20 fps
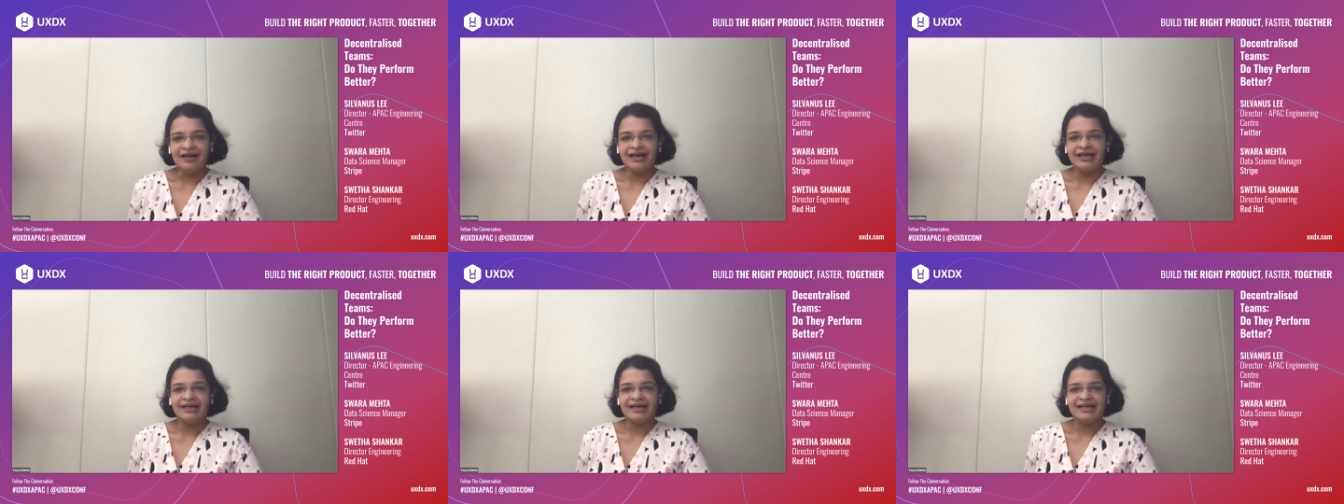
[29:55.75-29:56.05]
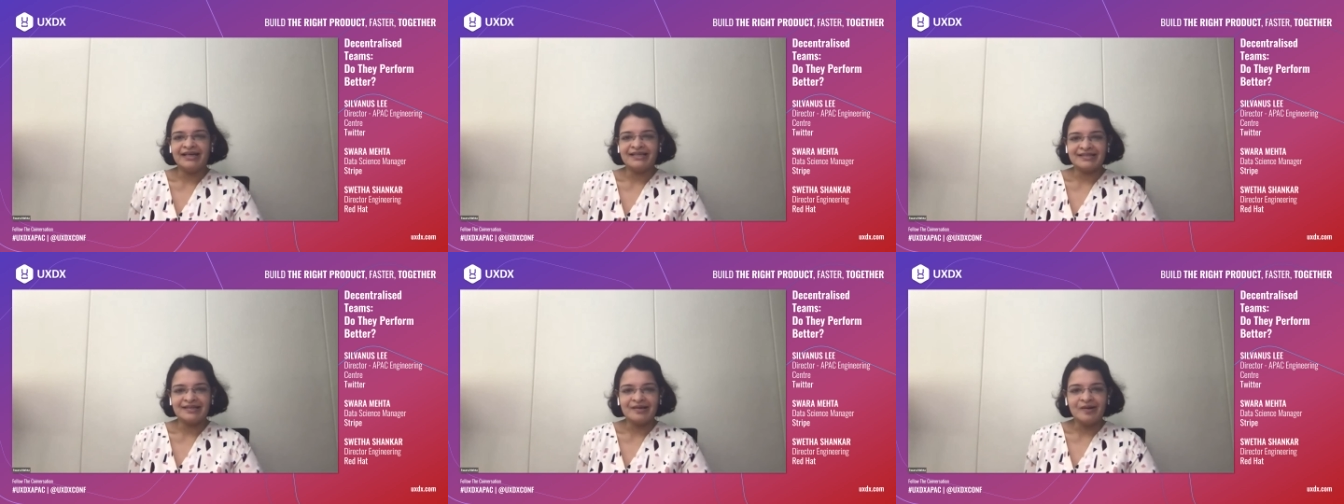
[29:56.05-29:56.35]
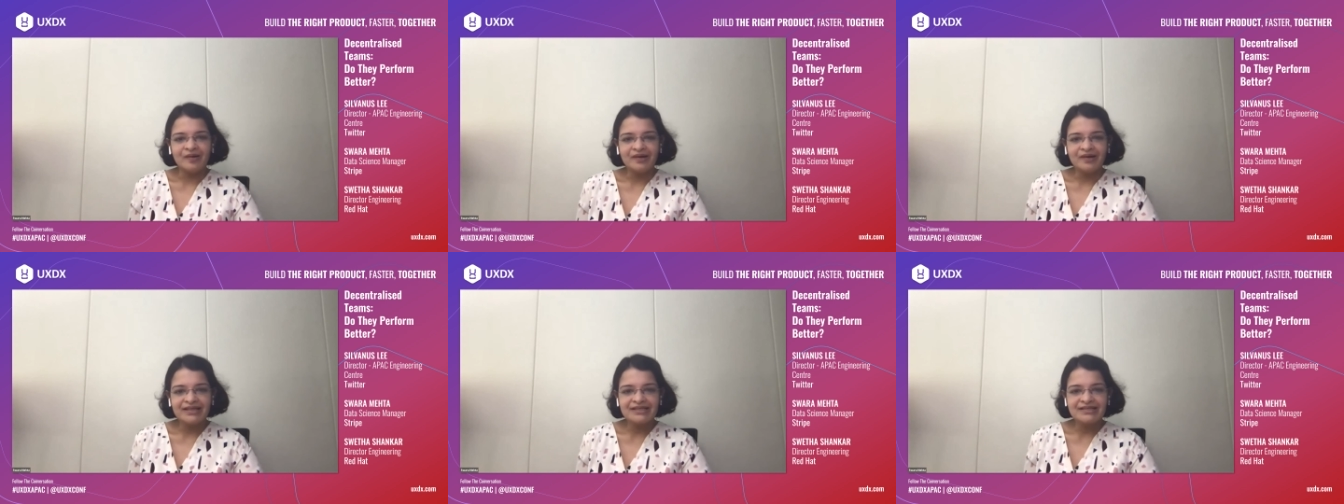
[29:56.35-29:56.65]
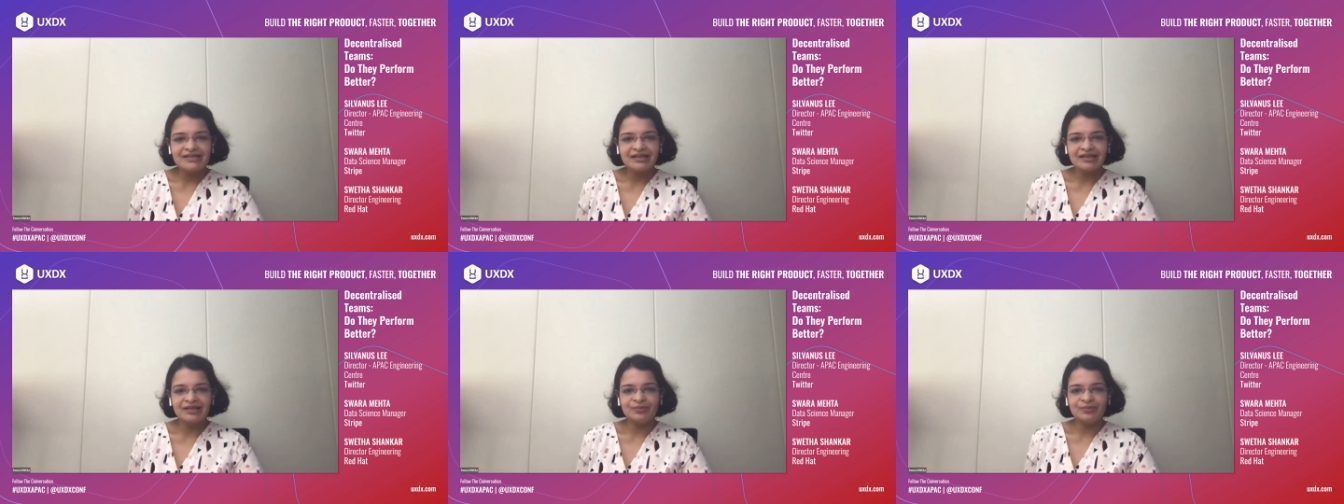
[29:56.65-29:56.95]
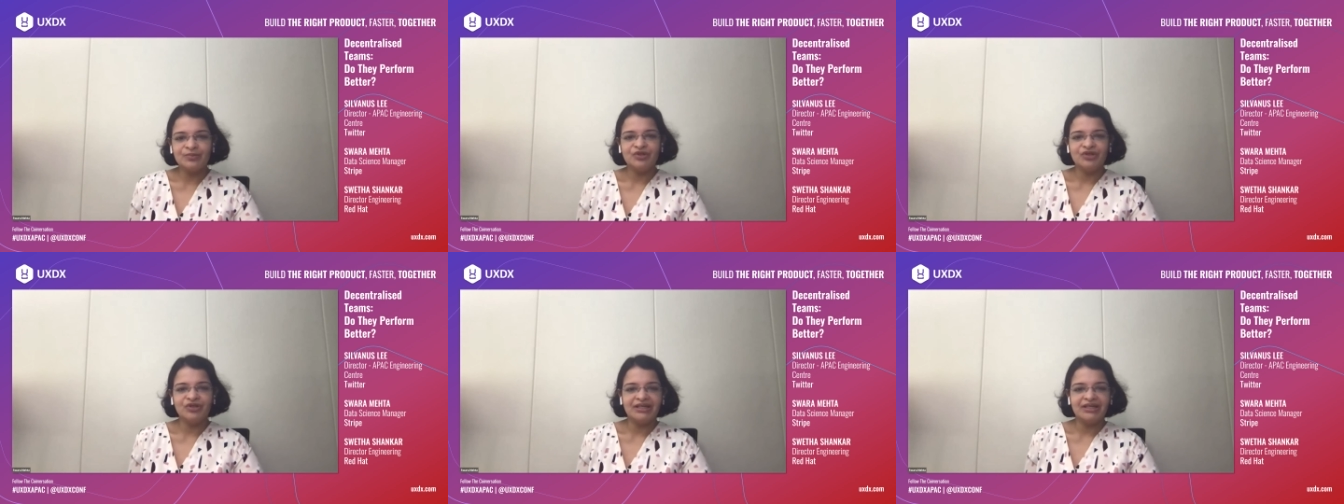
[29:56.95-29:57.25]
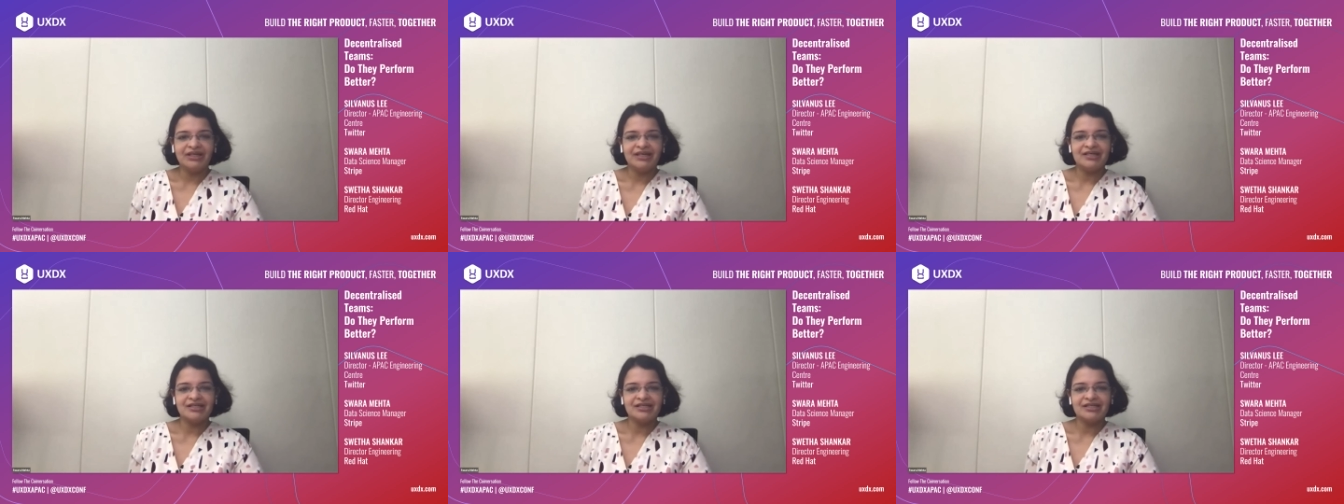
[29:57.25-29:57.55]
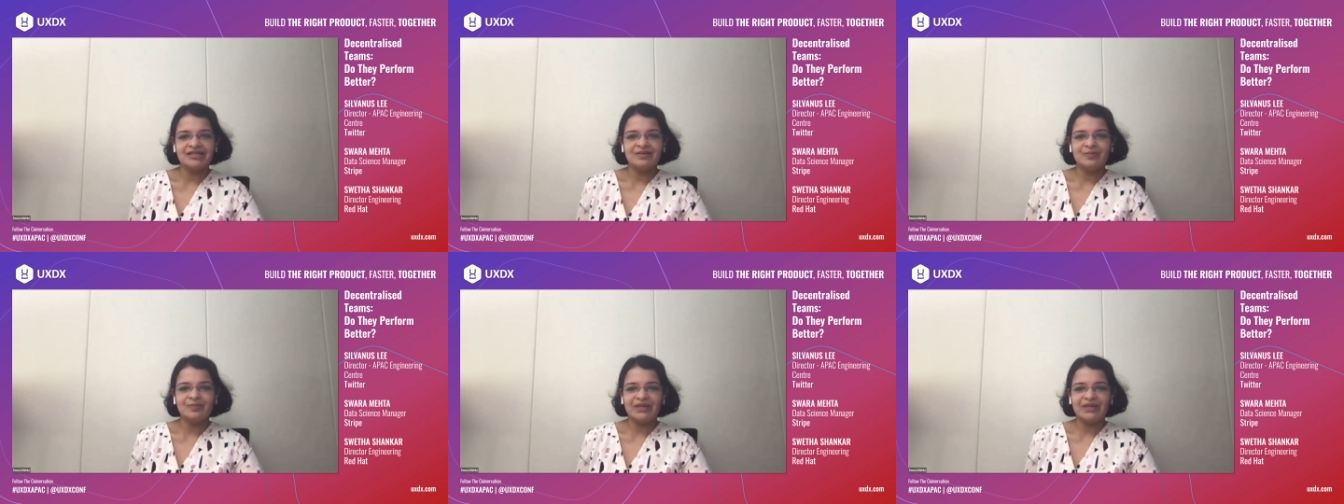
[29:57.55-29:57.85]
And as long as the
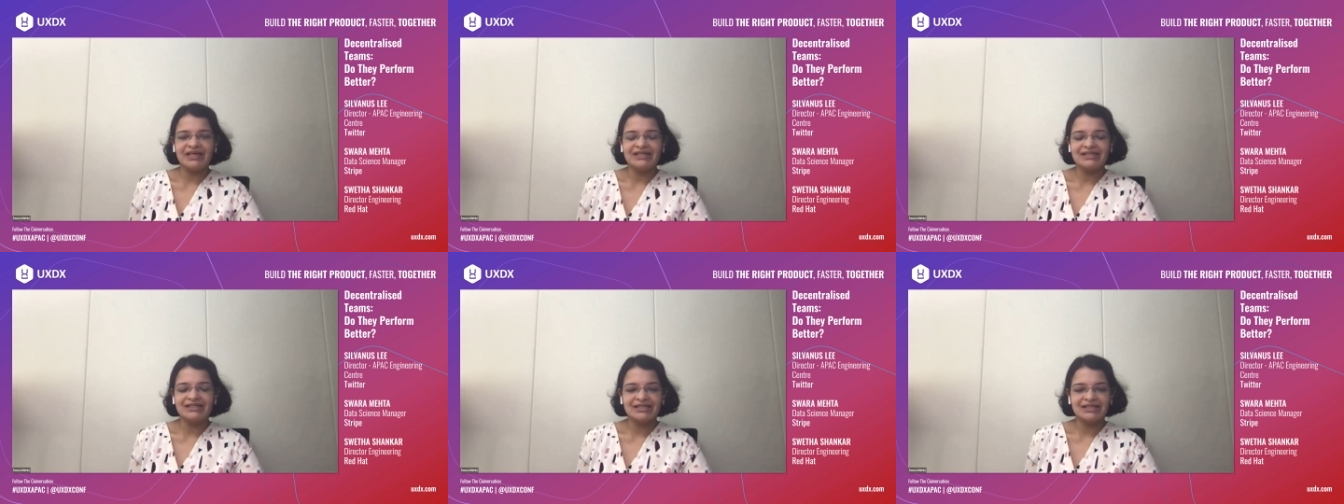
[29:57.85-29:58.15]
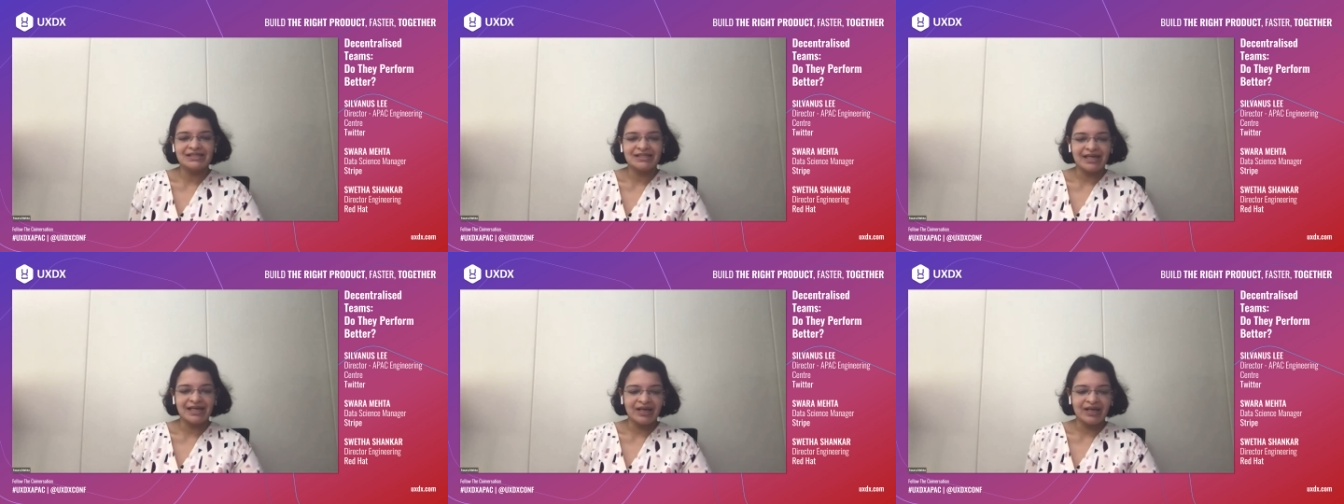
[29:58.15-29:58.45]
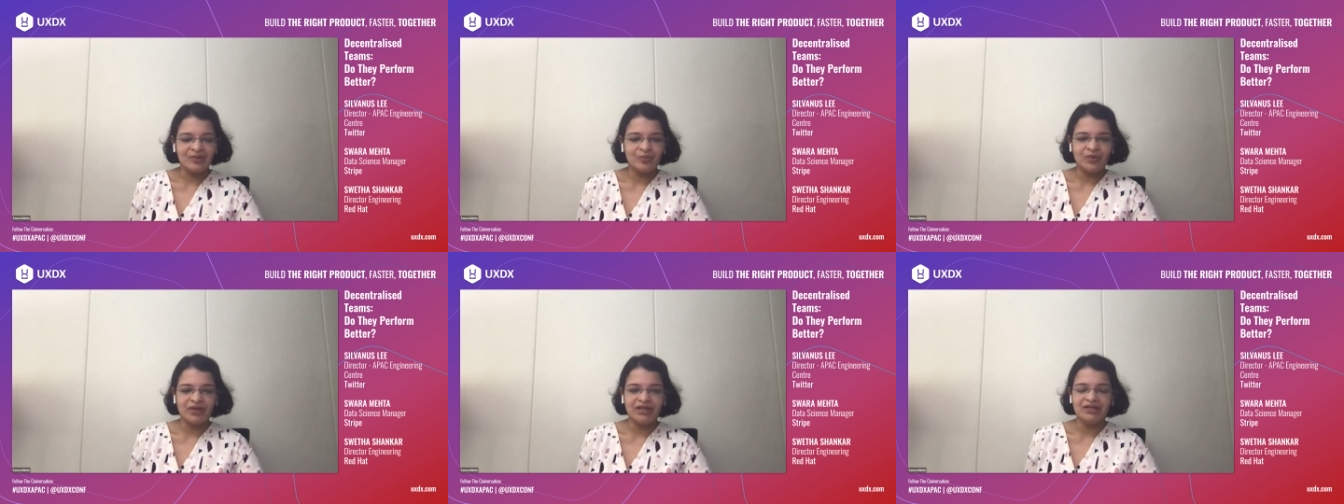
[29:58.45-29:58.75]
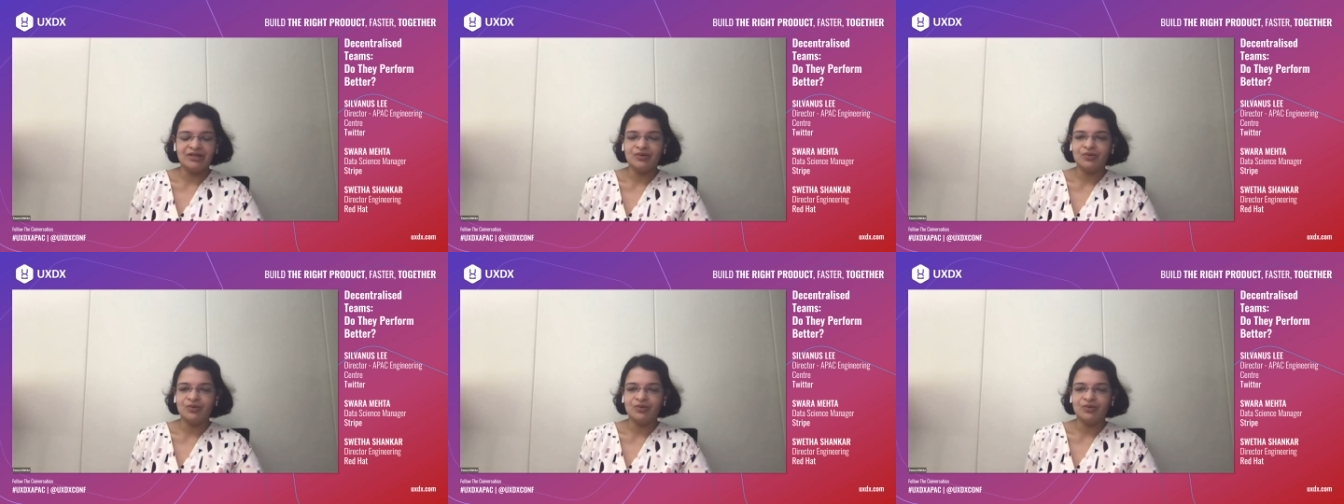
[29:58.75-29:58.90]
communication piece is there,